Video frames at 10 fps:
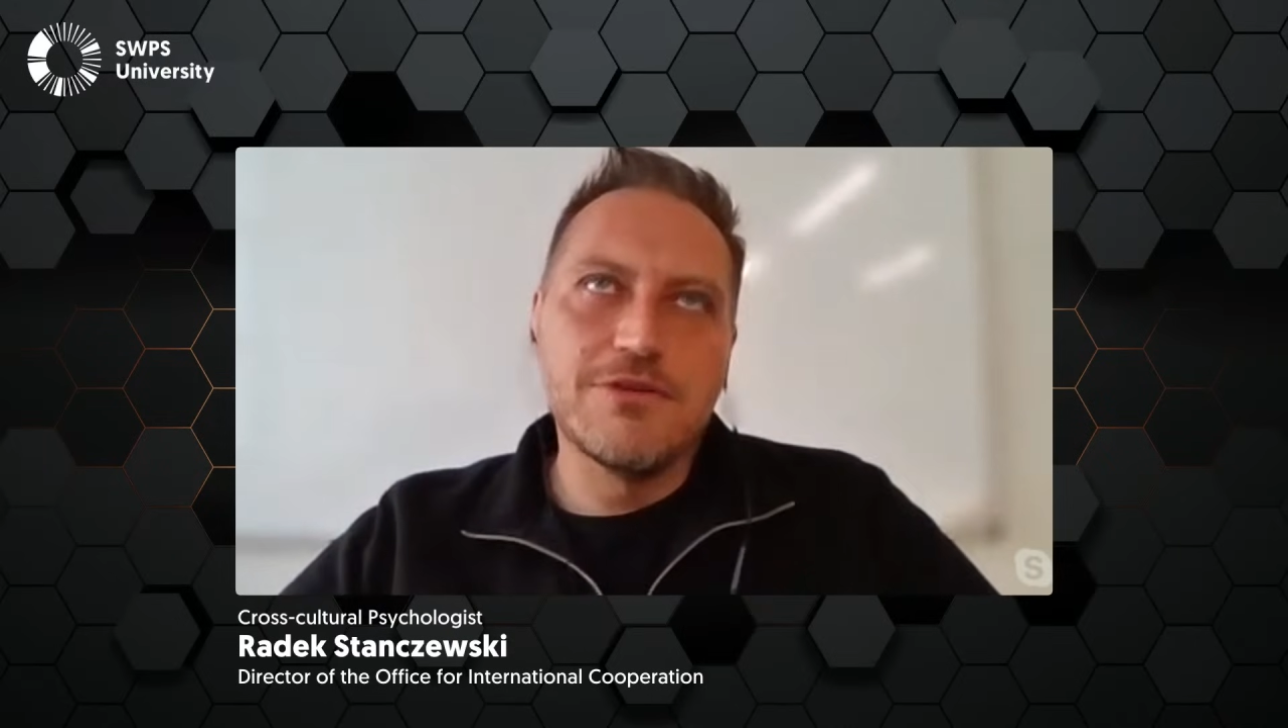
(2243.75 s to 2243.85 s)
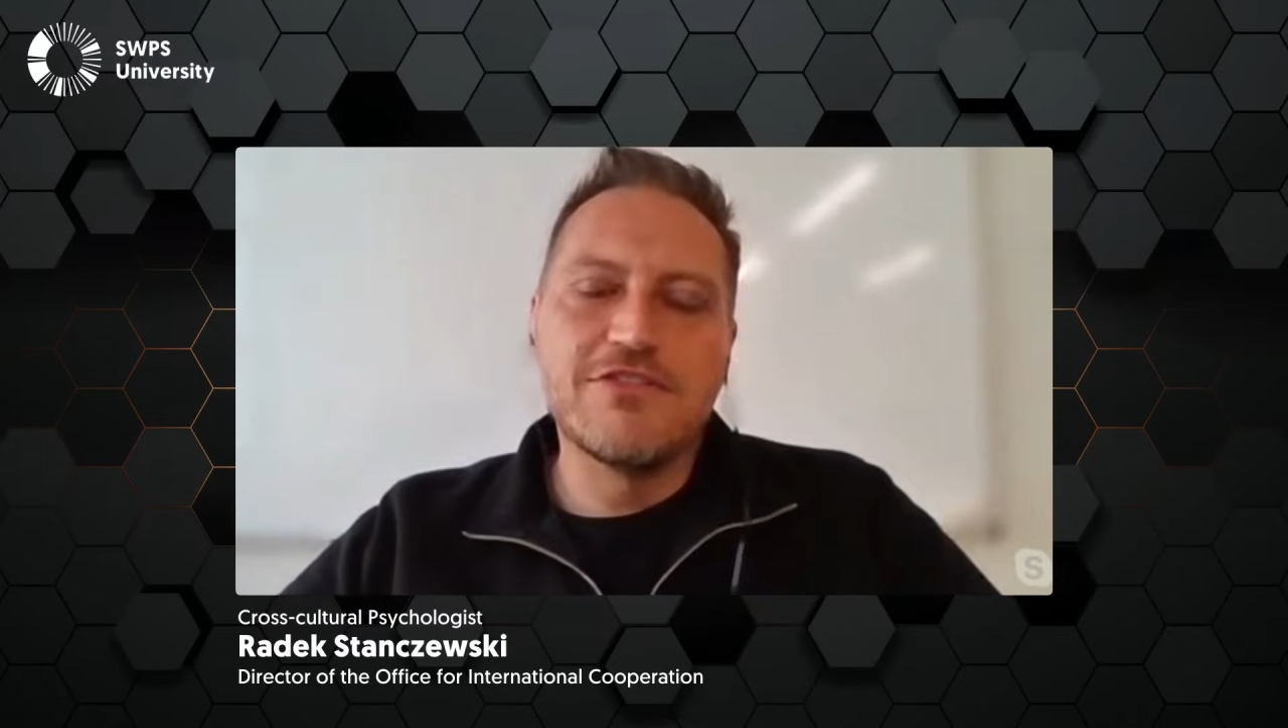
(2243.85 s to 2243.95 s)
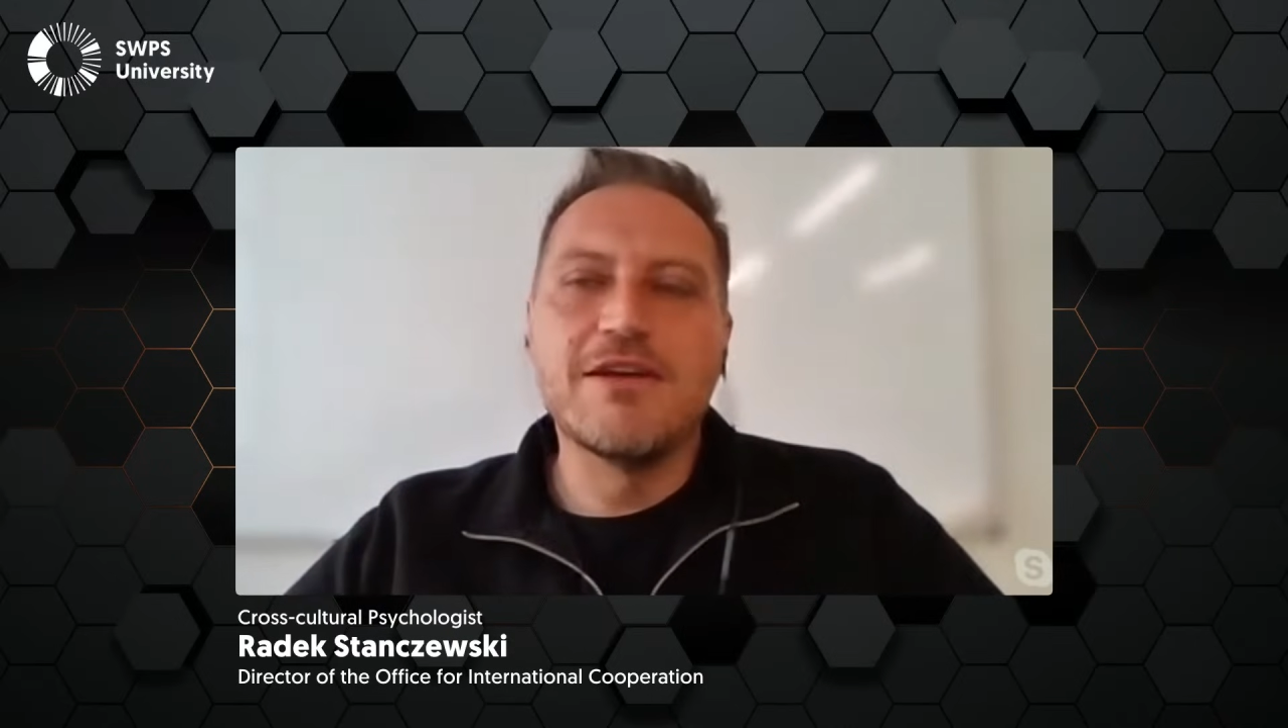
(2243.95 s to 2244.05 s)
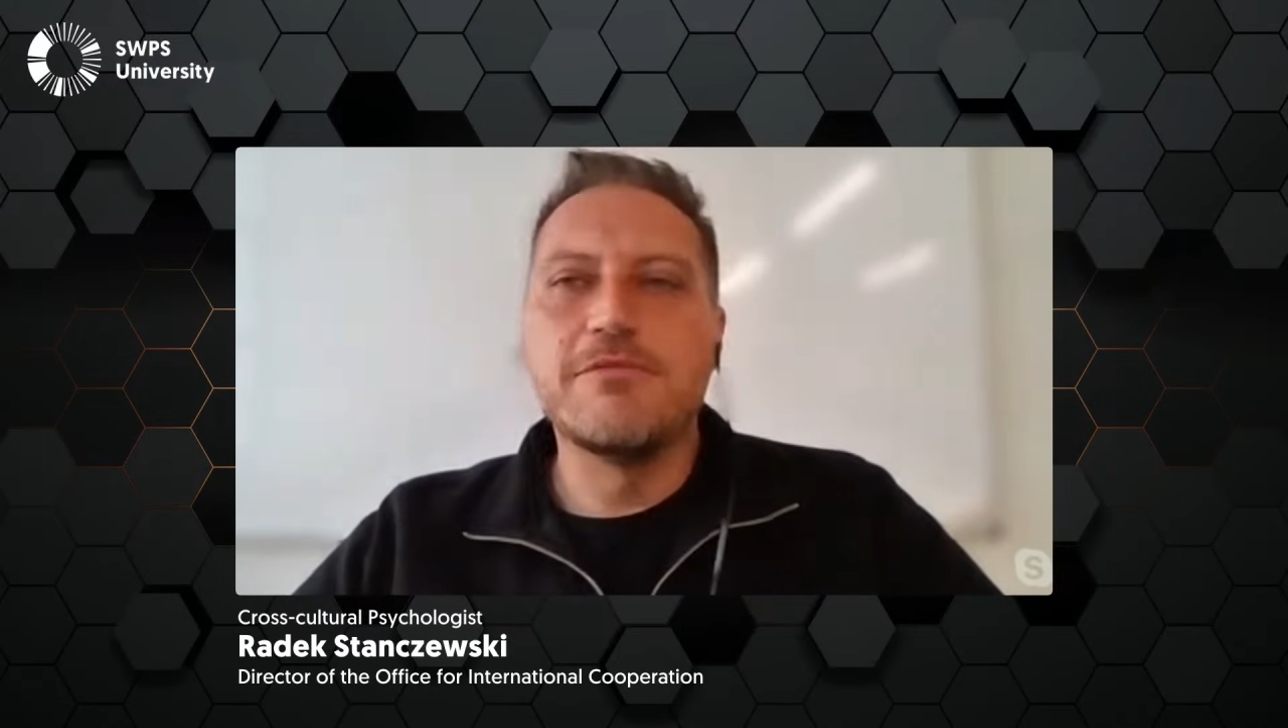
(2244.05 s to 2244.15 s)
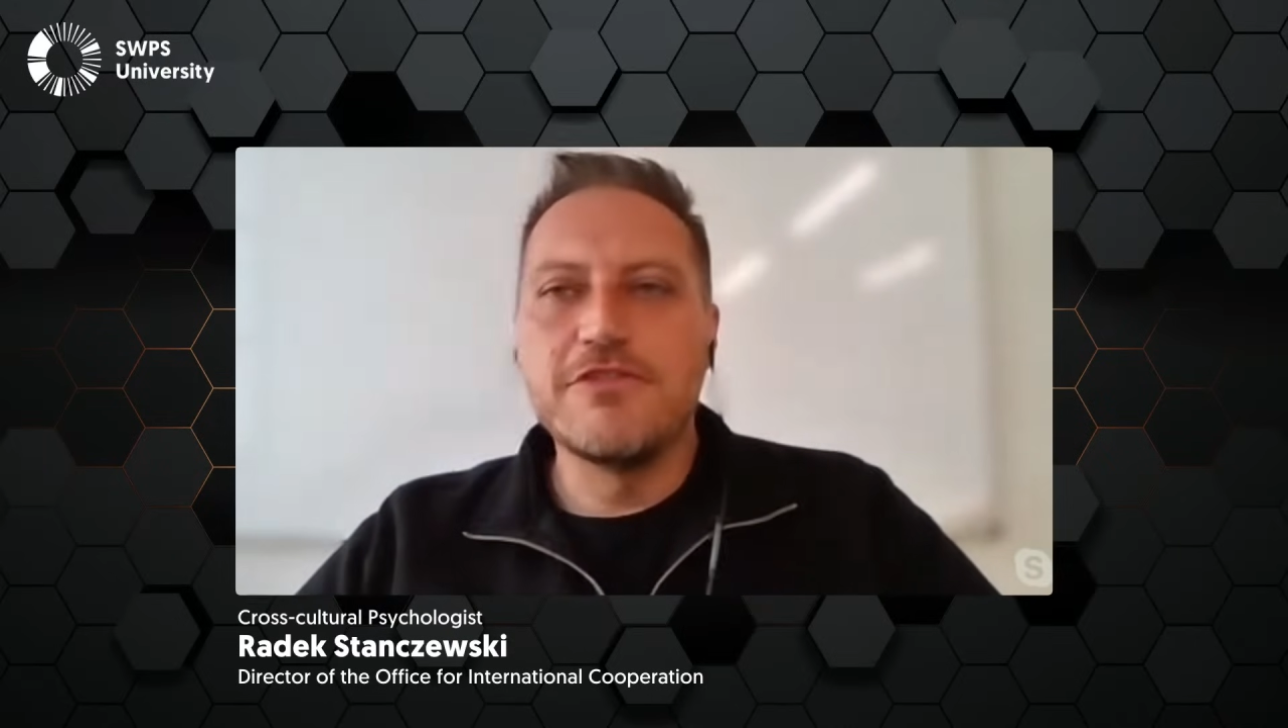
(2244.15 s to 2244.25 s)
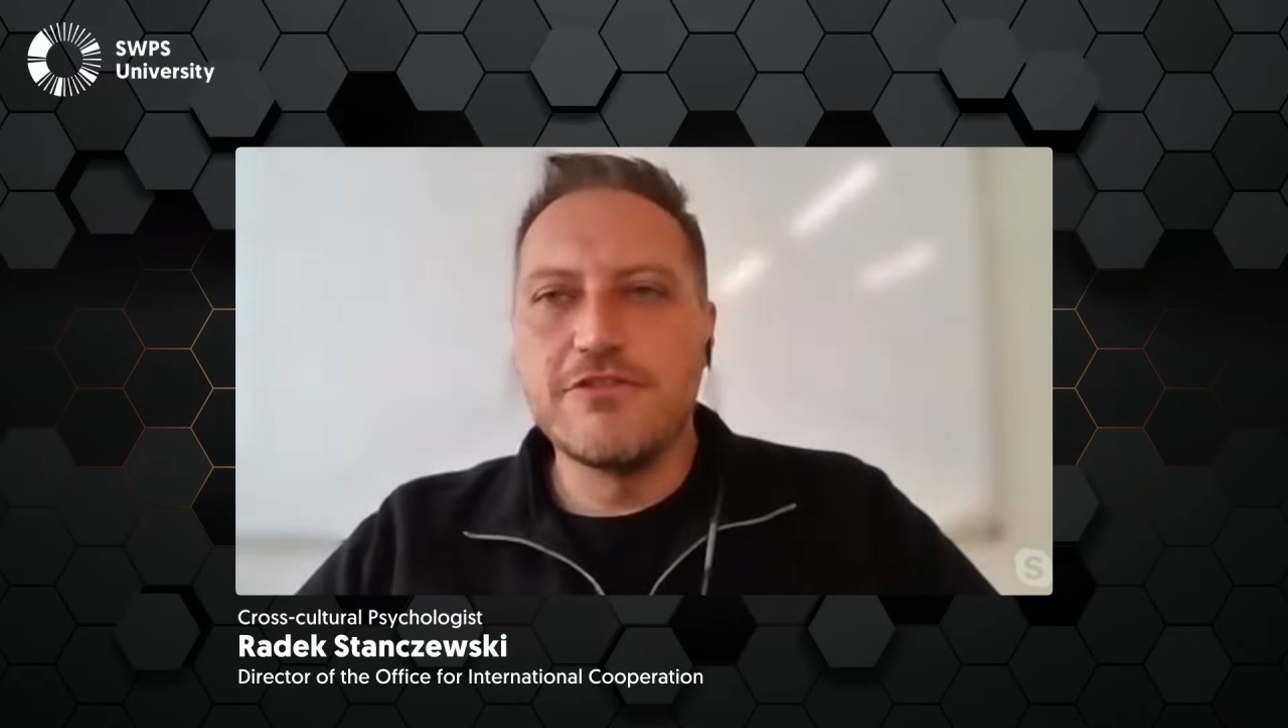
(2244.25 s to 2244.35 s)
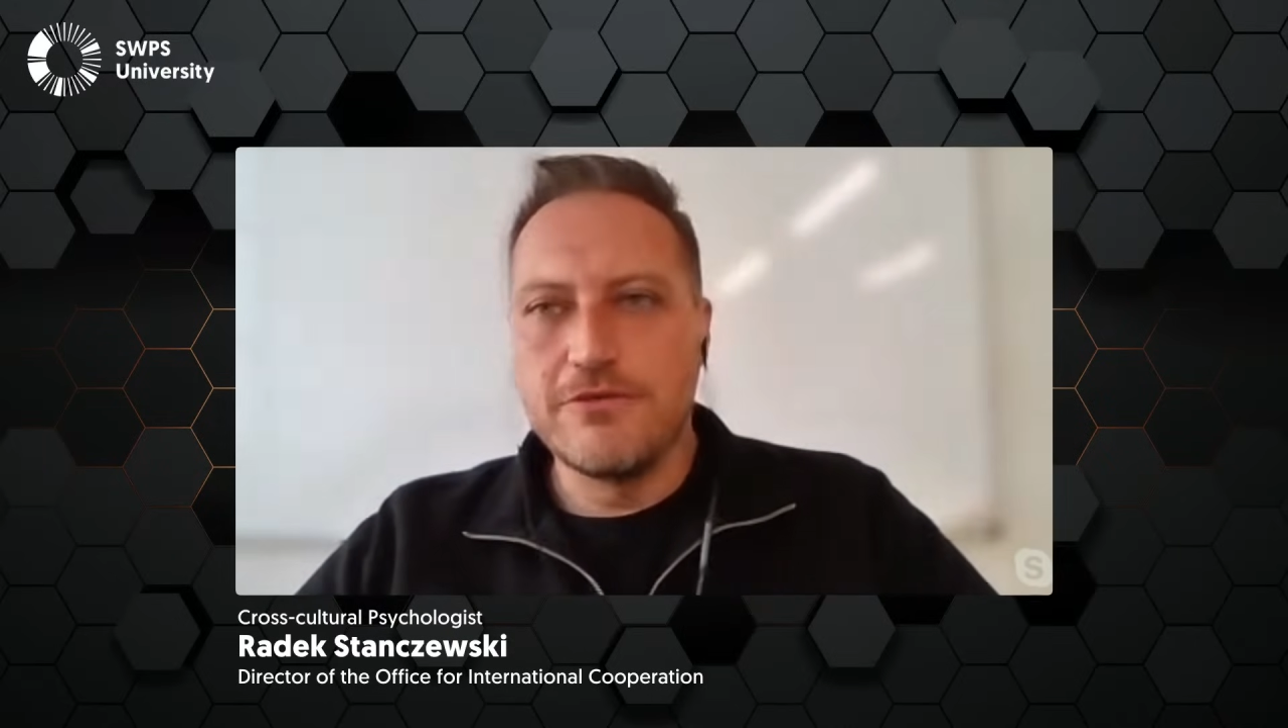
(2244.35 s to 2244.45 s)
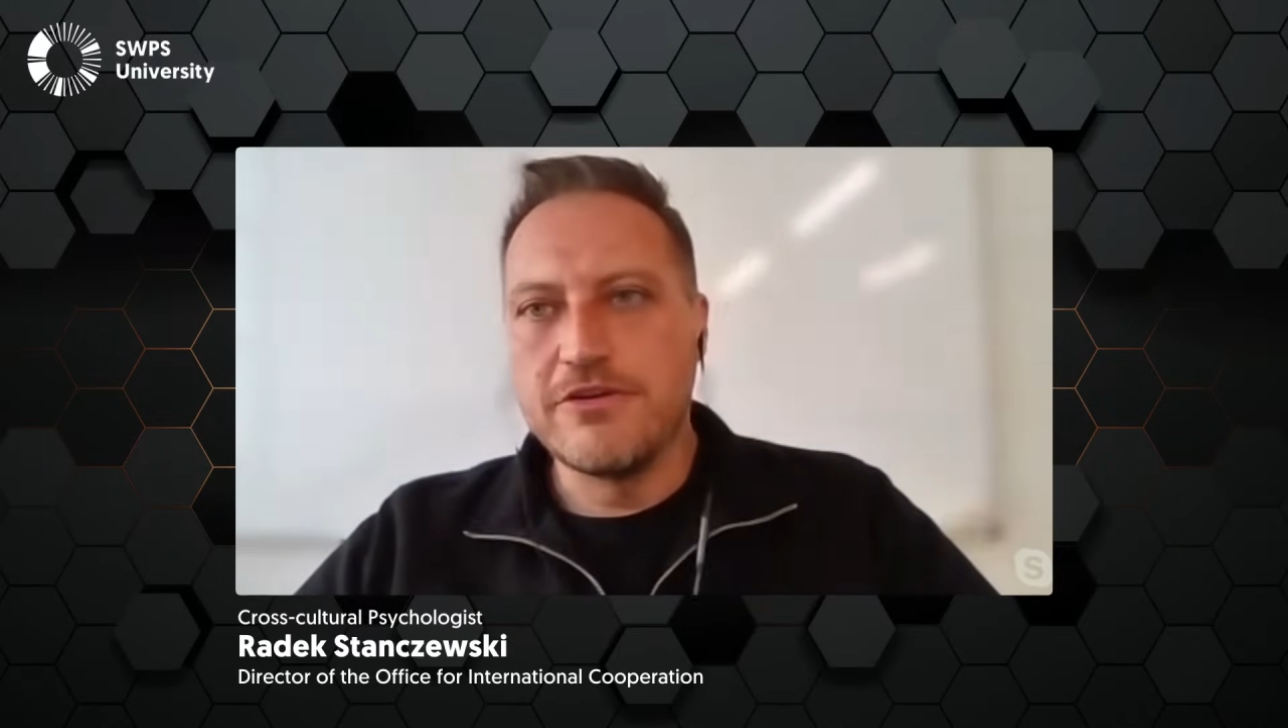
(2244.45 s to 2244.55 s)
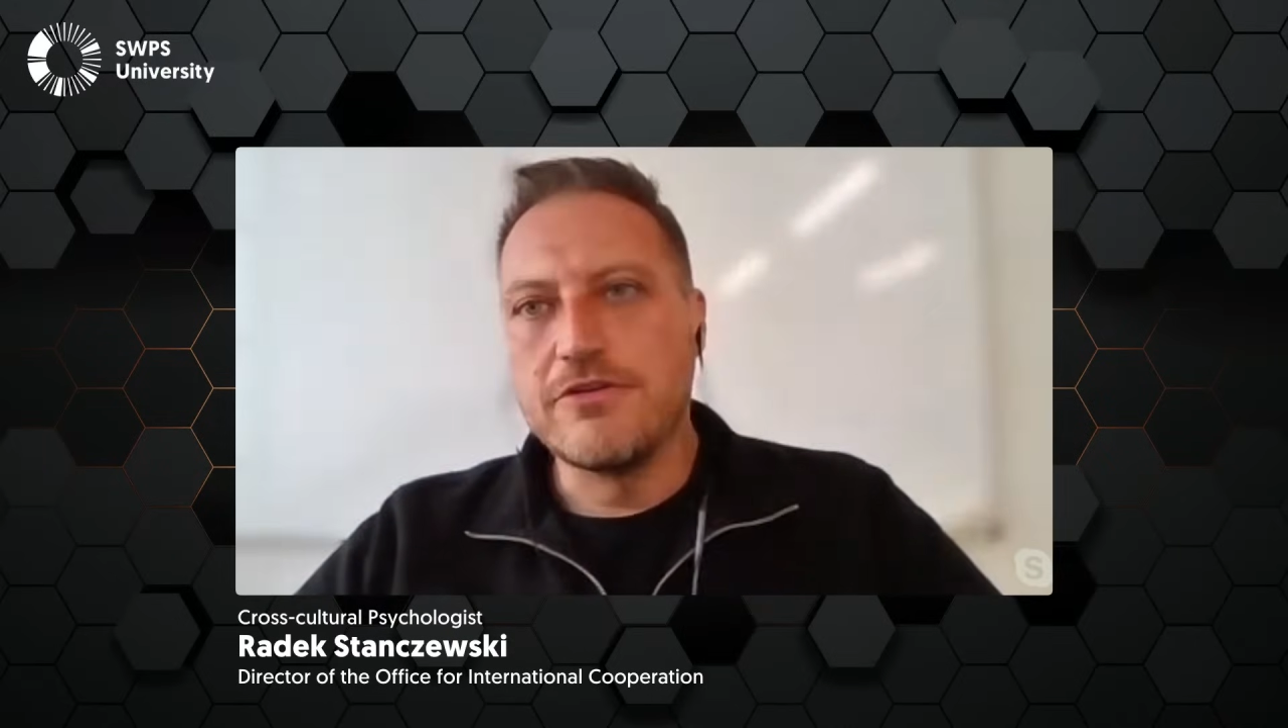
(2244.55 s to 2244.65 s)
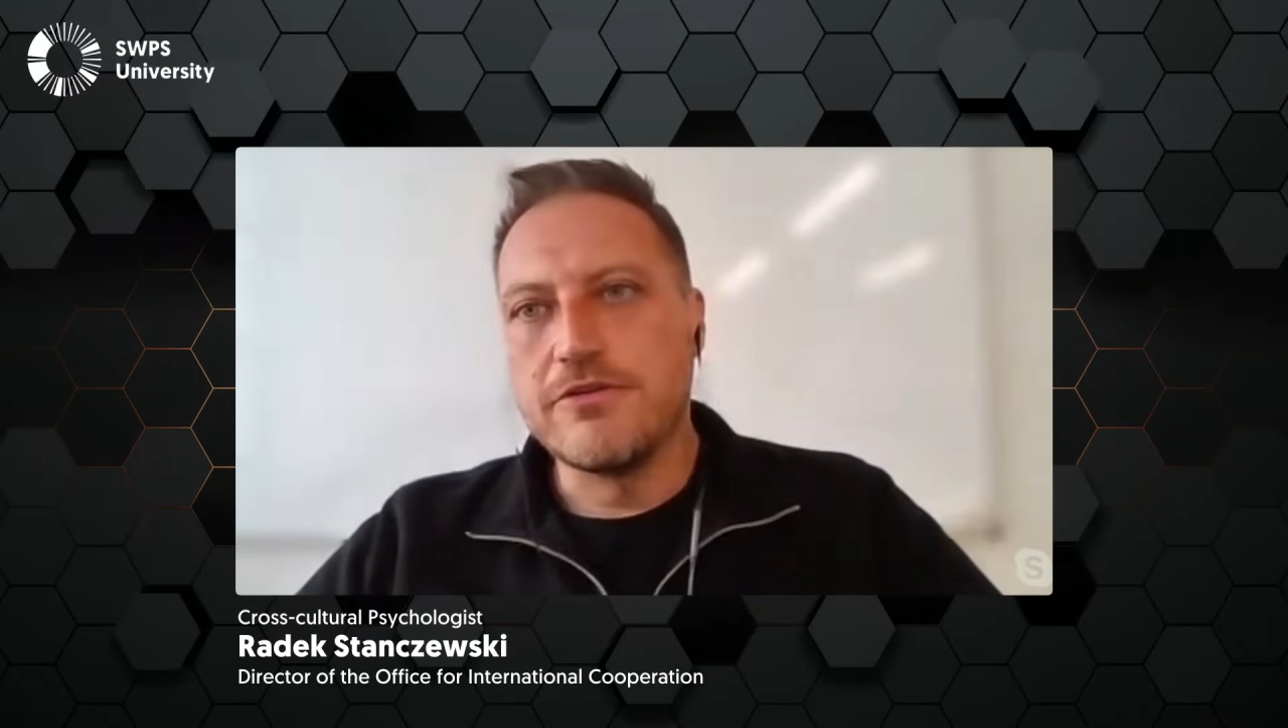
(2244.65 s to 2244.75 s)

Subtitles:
you establish during